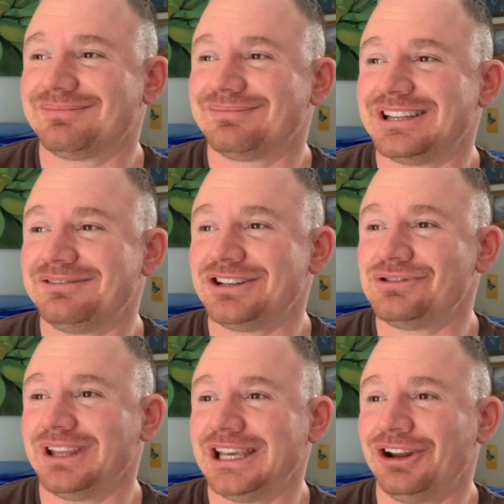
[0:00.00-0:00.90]

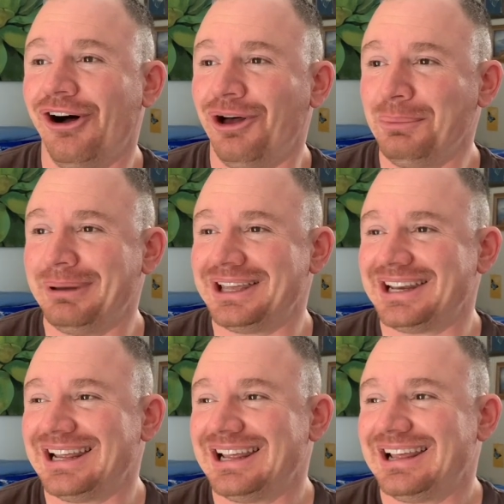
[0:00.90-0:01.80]
individually at all, but
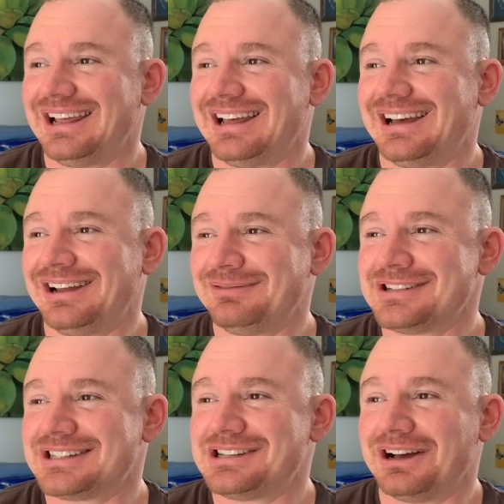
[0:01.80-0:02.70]

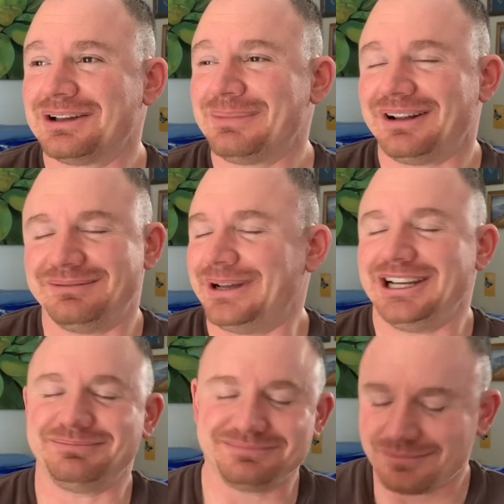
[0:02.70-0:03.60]
just to talk about my
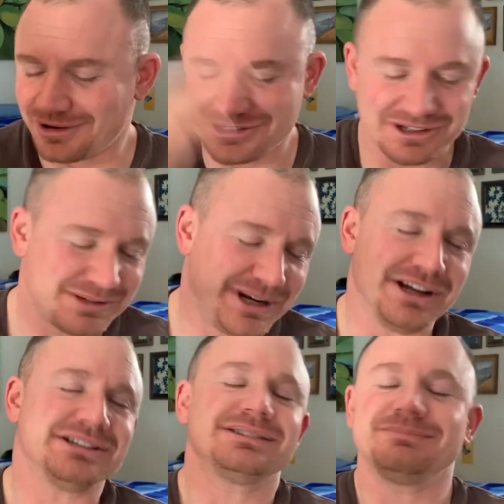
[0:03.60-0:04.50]
personal
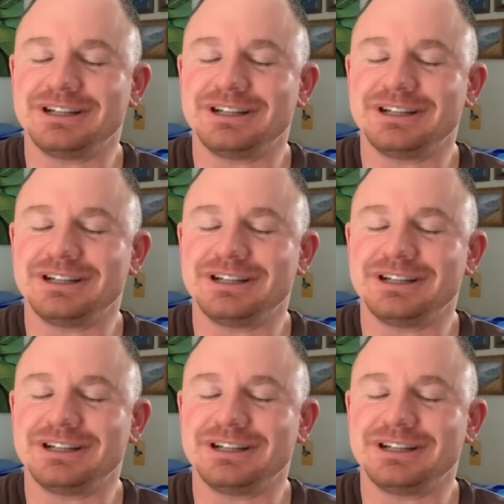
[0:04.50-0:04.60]
experience.